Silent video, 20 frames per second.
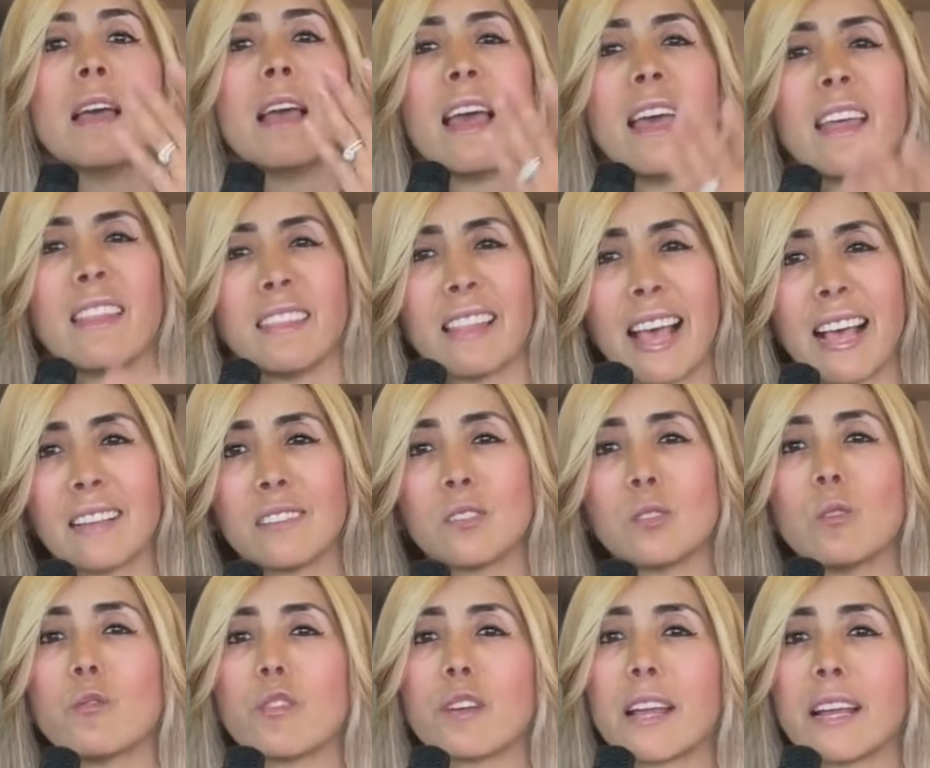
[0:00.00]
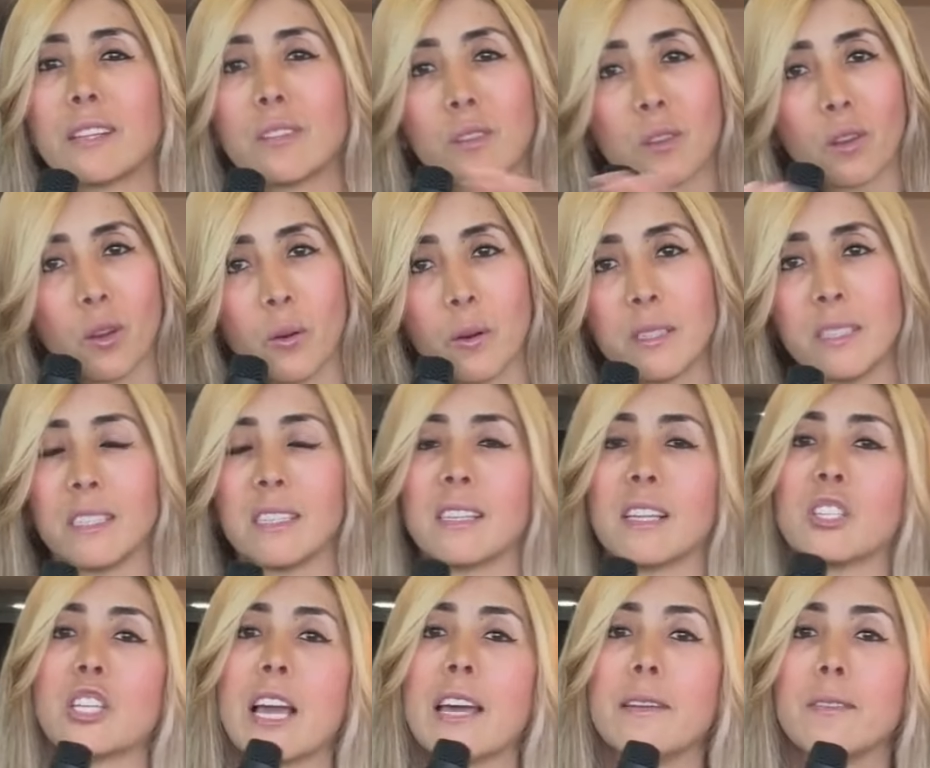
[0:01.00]
And last, don't forget to go and see
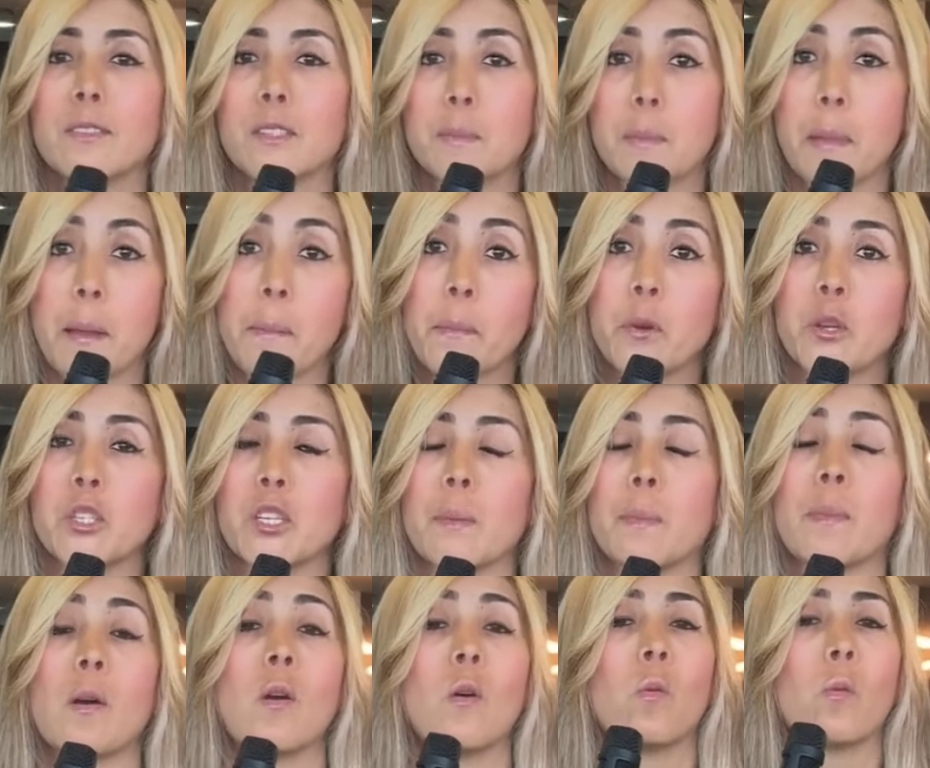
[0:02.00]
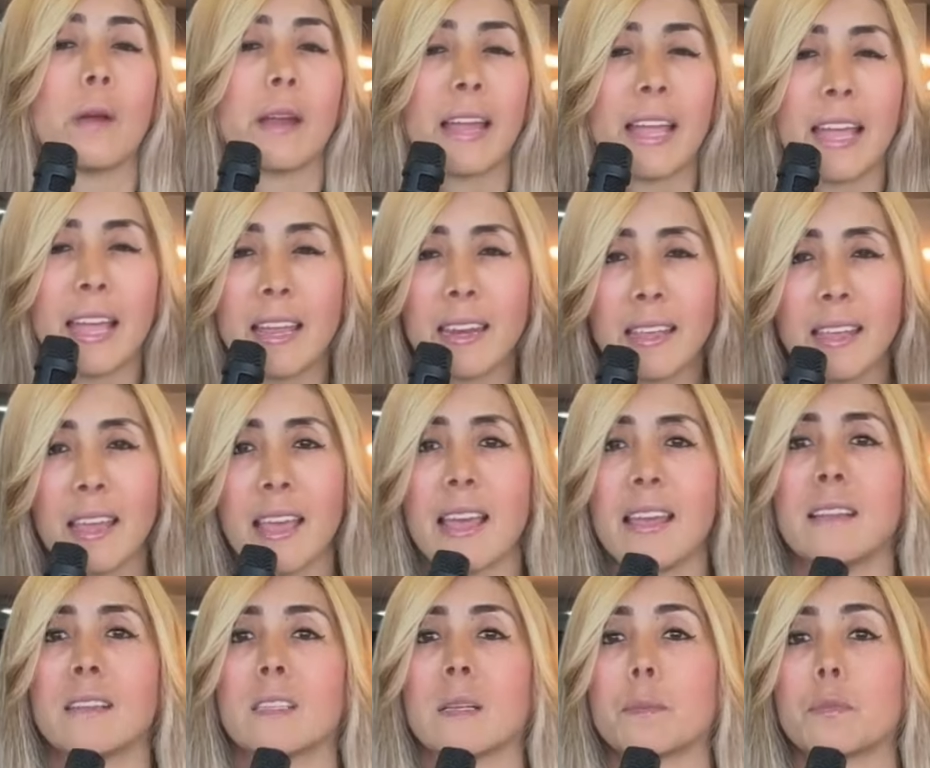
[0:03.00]
the channel's membership, where
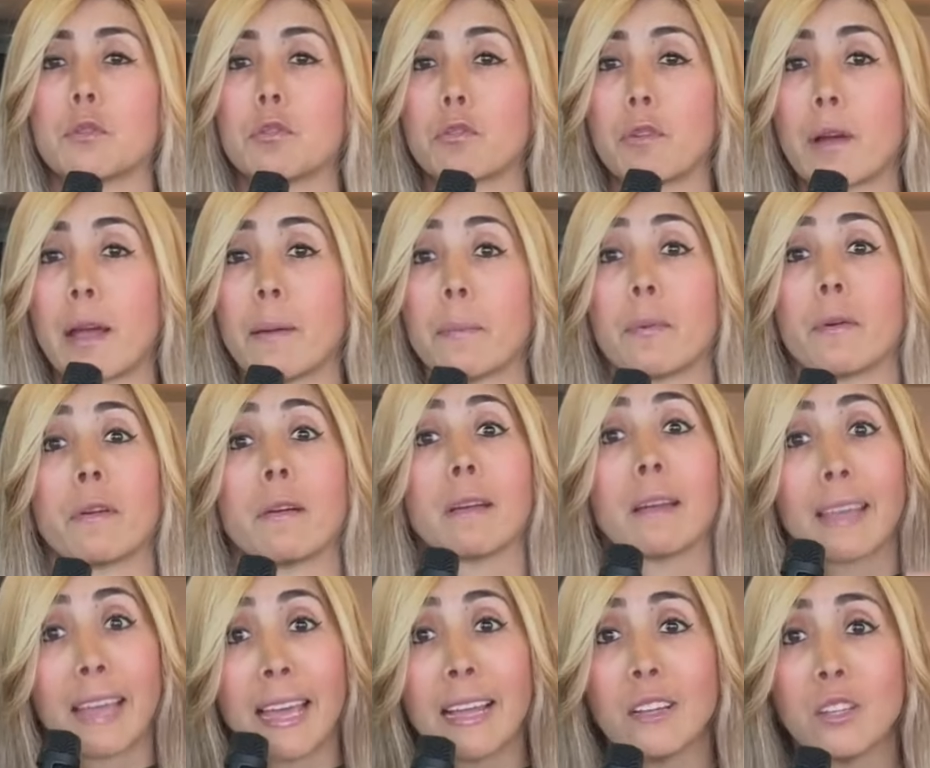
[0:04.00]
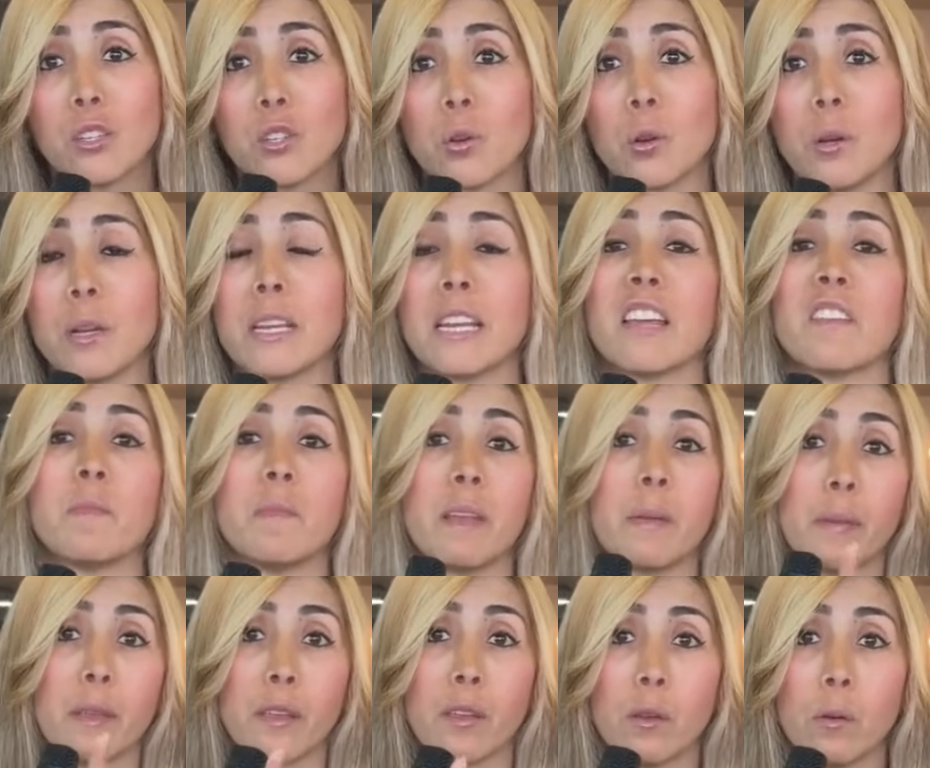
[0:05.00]
any subscriber can join if
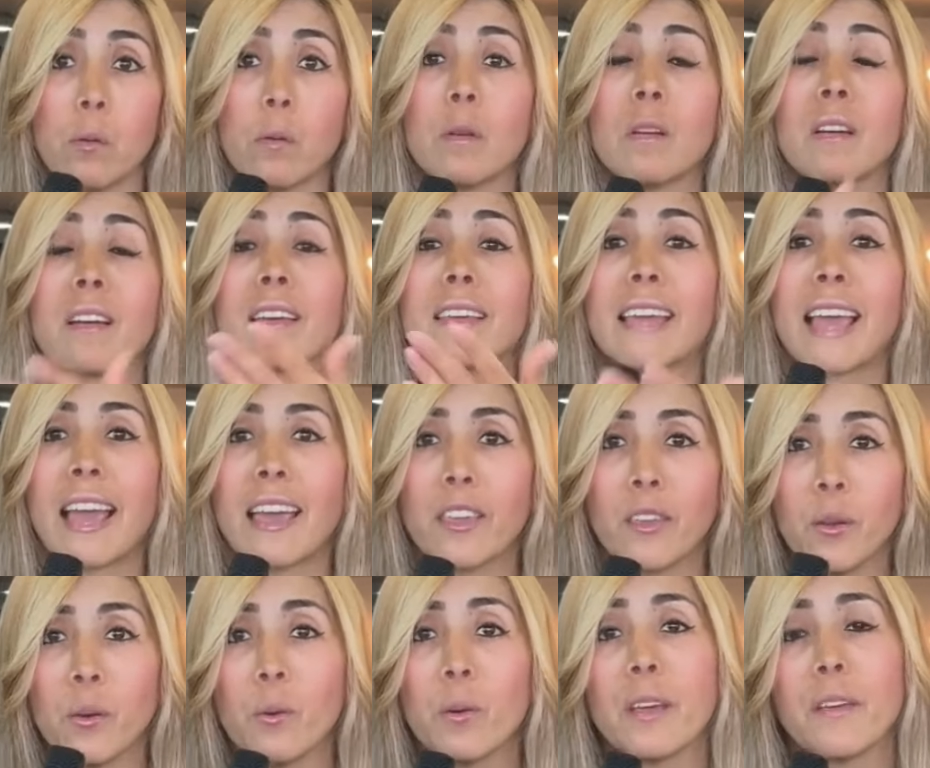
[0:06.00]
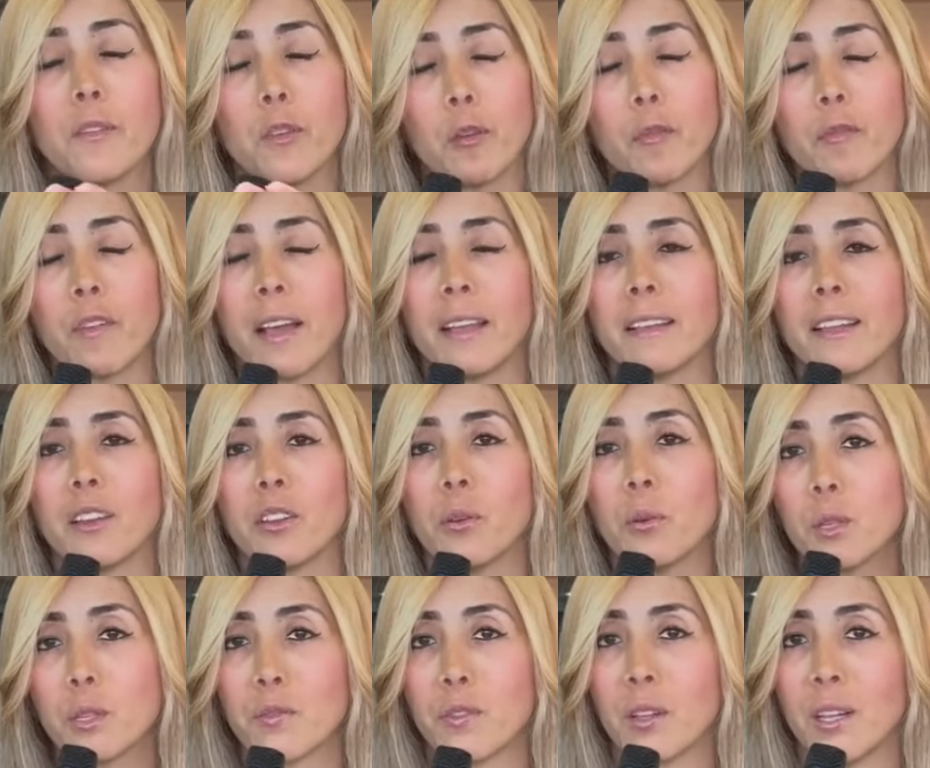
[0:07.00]
maybe you. Yeah, you, if you find it
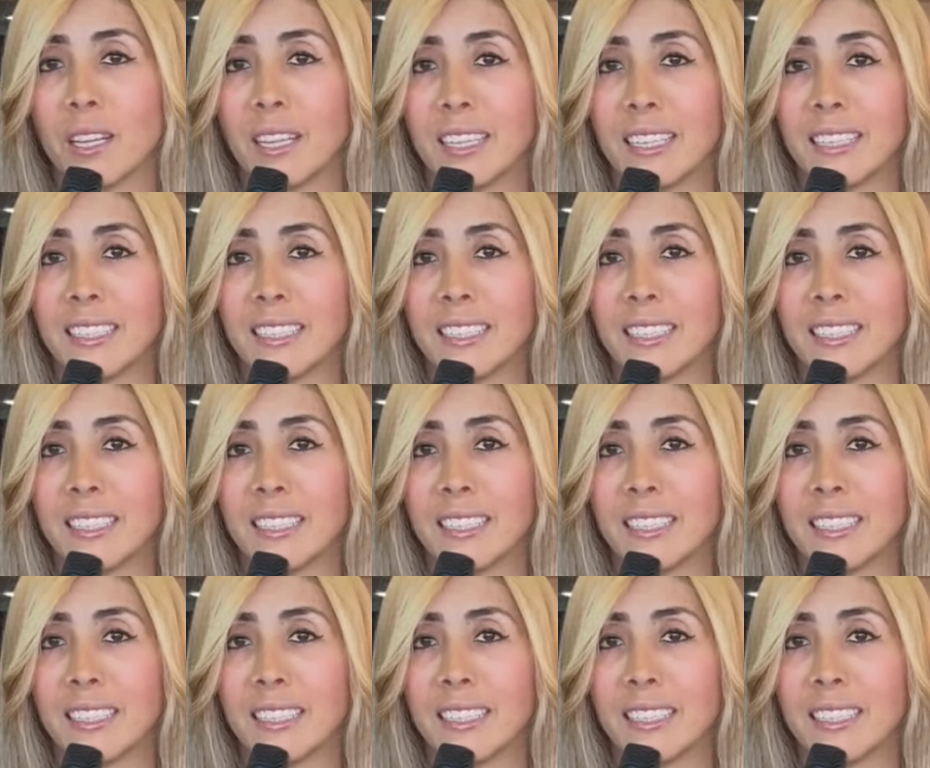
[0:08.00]
useful.